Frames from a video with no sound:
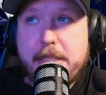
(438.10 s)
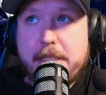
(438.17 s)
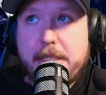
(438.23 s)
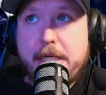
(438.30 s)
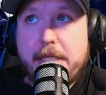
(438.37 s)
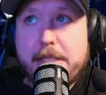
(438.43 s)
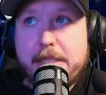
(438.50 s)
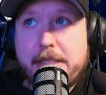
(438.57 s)

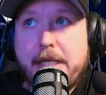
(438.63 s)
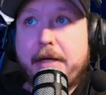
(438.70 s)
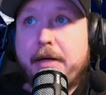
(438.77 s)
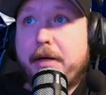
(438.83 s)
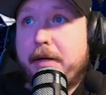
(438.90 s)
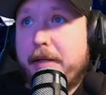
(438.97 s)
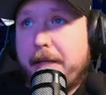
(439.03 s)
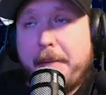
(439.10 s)
a
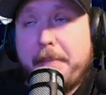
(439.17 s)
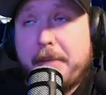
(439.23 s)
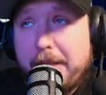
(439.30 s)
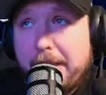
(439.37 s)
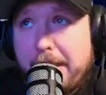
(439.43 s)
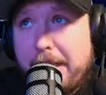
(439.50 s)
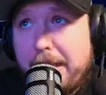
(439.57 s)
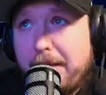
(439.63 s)
center, I
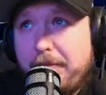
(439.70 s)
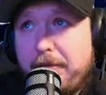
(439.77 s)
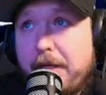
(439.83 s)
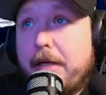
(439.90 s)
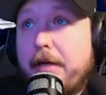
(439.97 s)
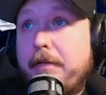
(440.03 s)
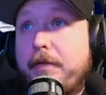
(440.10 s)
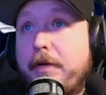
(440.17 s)
believe,
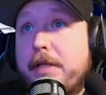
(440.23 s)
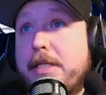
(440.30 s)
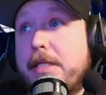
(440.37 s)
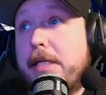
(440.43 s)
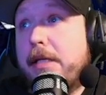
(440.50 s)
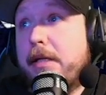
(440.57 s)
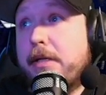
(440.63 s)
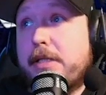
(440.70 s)
for the
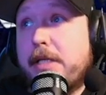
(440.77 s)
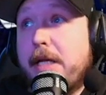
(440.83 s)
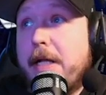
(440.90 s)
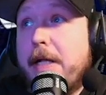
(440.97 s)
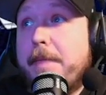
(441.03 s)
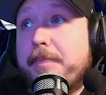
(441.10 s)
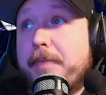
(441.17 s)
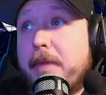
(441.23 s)
Steelers.
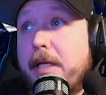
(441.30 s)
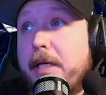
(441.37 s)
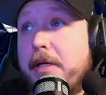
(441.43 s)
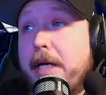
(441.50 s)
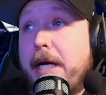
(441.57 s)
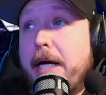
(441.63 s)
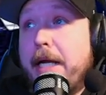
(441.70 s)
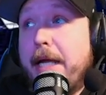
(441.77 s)
You
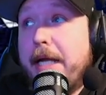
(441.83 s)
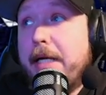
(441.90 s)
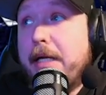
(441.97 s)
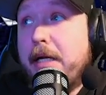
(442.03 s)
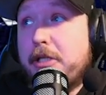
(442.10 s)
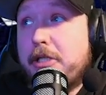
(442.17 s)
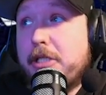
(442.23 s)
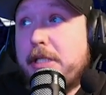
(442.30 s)
got Aiden
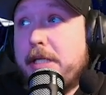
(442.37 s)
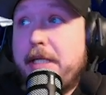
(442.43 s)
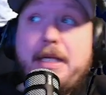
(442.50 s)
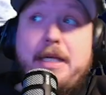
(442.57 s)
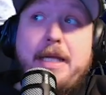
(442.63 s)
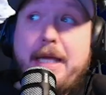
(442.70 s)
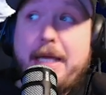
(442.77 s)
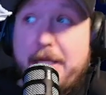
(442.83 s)
Hutchinson
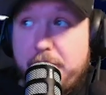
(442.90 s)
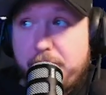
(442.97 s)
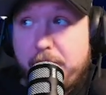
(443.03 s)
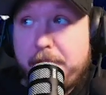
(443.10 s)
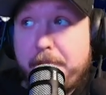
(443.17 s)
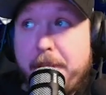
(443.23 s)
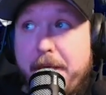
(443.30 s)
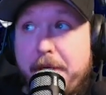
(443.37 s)
and
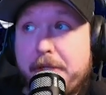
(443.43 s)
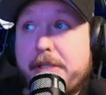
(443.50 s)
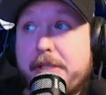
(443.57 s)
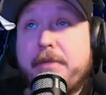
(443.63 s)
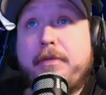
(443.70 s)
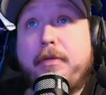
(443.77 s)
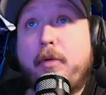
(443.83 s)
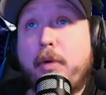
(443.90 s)
Adrian
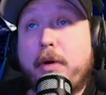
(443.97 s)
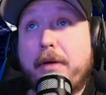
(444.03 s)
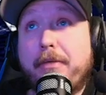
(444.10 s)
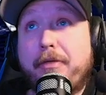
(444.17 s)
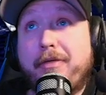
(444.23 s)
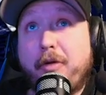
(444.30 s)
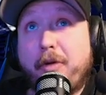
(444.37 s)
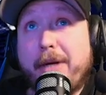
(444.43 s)
Peterson for
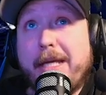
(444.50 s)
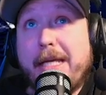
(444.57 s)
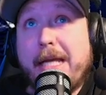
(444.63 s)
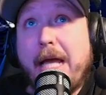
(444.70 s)
free.